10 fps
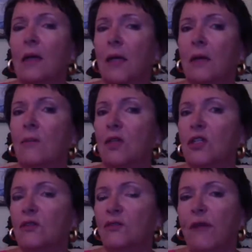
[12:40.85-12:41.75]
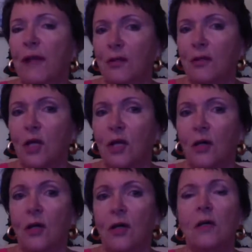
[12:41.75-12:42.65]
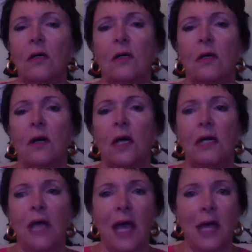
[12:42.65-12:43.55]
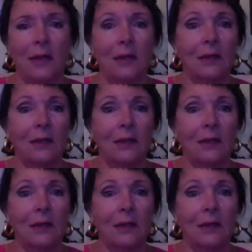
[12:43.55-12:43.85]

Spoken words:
it must have felt to her, again,